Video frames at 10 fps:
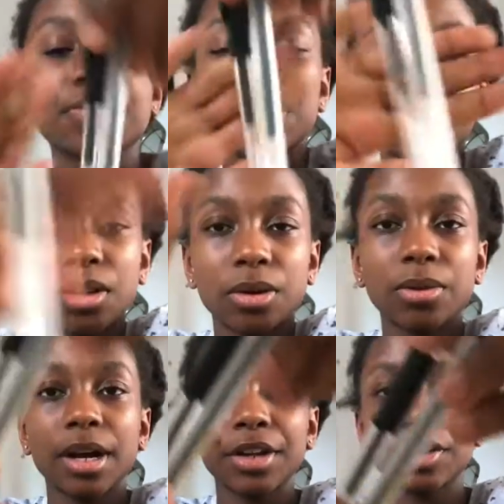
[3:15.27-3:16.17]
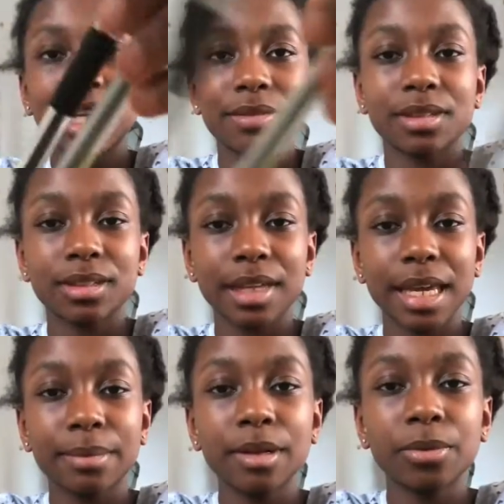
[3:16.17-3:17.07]
So I just had this
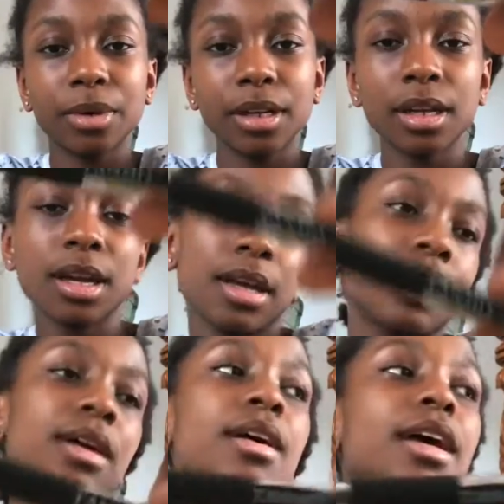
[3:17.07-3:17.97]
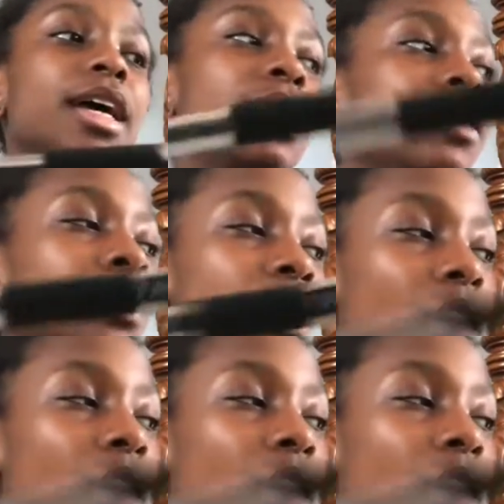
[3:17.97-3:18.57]
Tamet one, and this